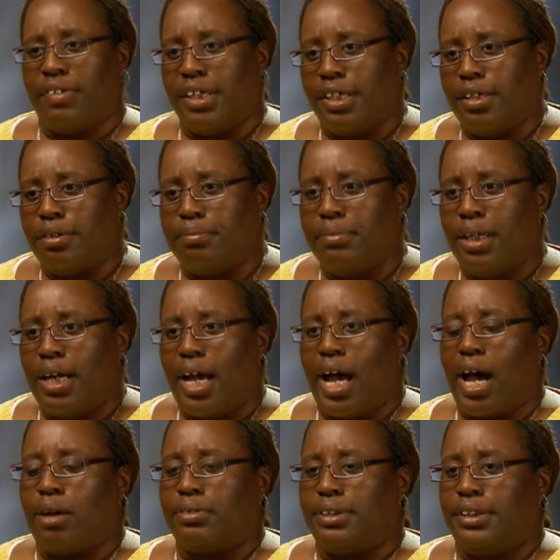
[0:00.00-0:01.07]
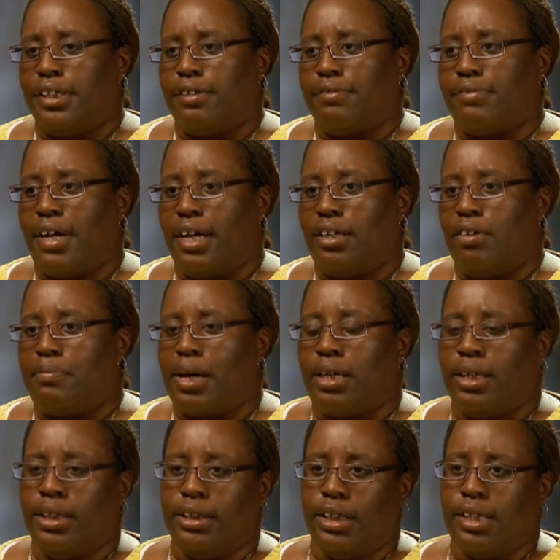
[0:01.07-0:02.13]
him, I was terrified of my
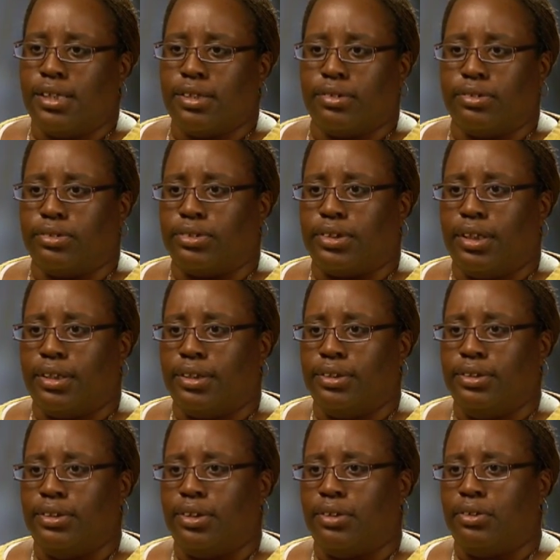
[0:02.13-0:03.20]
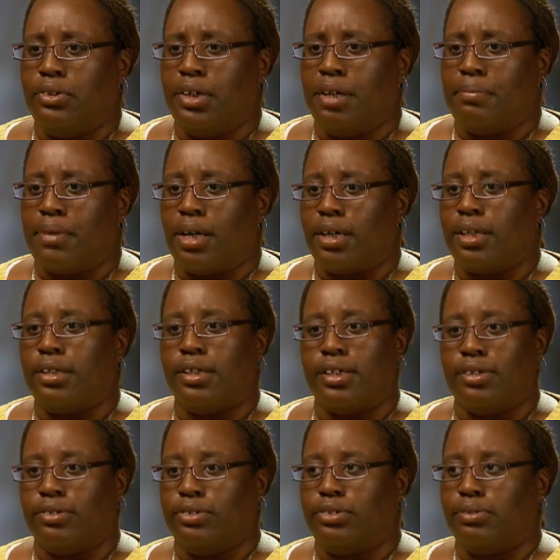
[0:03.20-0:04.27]
other uncles. You know, And my other
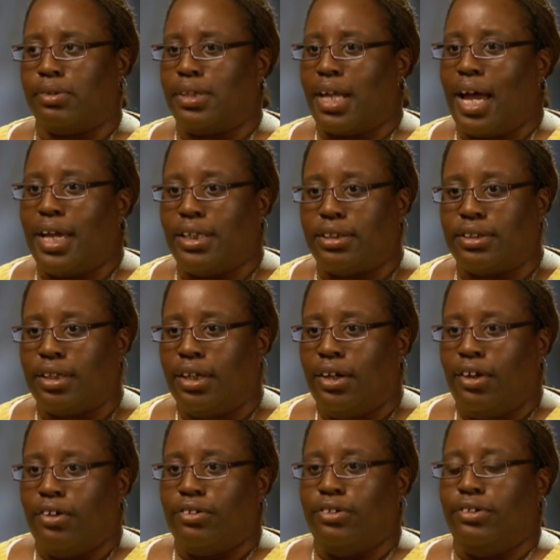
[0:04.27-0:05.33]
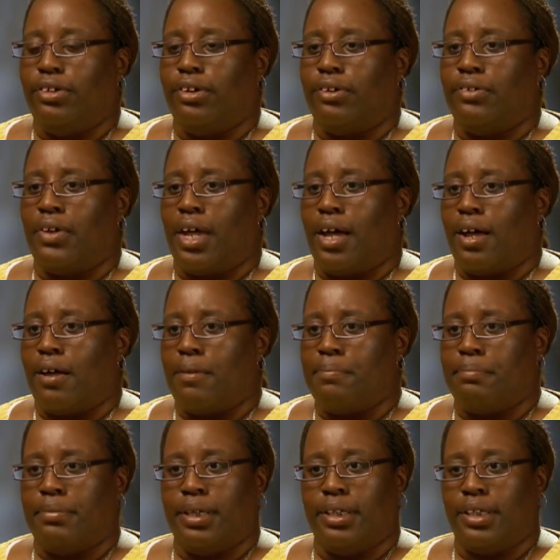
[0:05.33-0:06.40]
uncles were nice, you know,
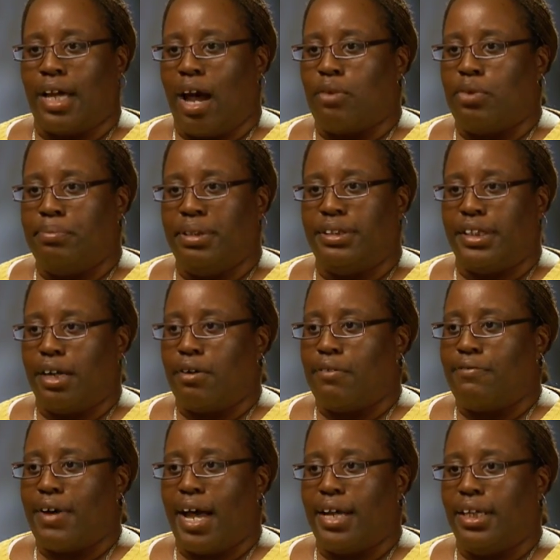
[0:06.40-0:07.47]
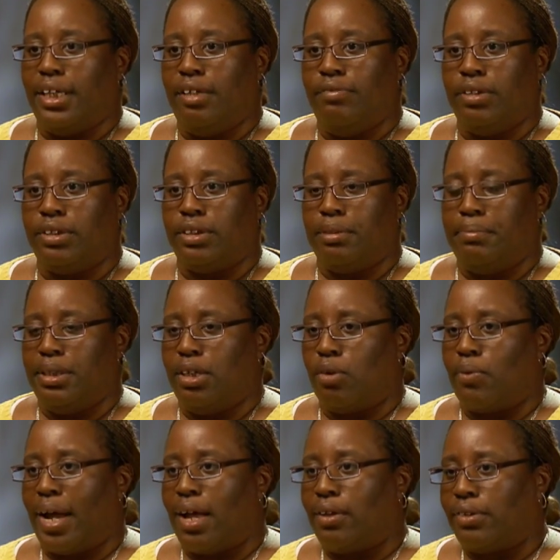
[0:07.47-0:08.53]
but I would be terrified even to be
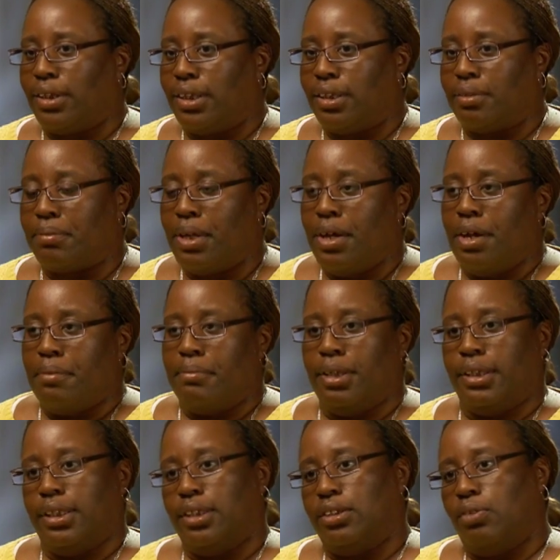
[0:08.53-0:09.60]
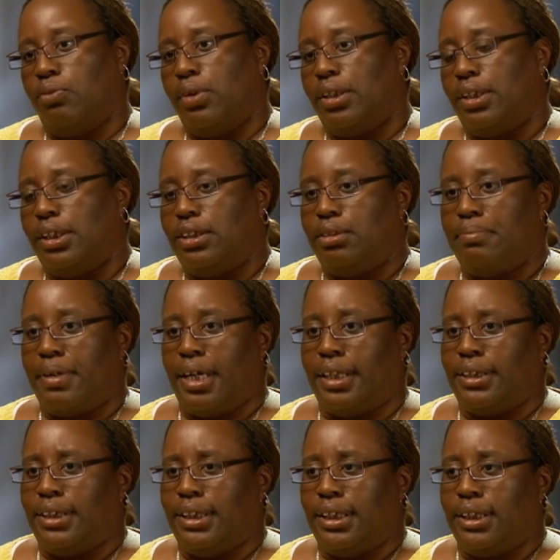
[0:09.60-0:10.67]
around them because of what this
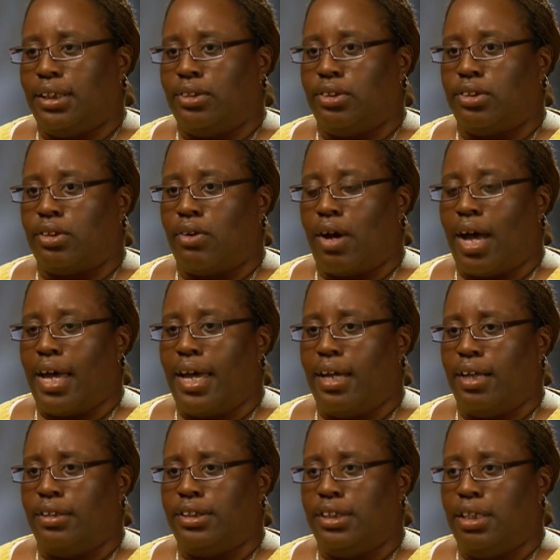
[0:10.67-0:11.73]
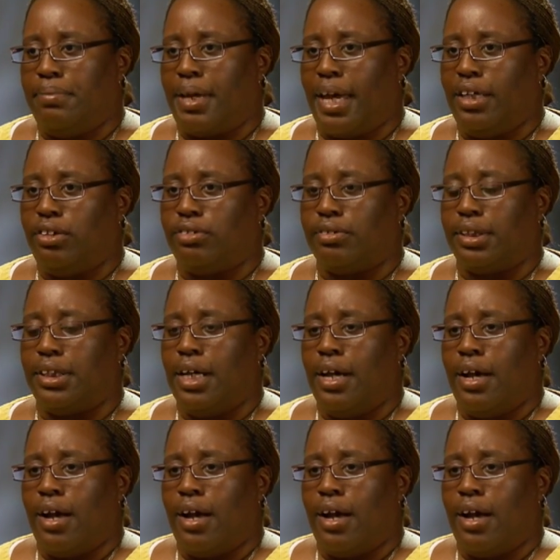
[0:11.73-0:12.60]
man did. And so I had a deep hatred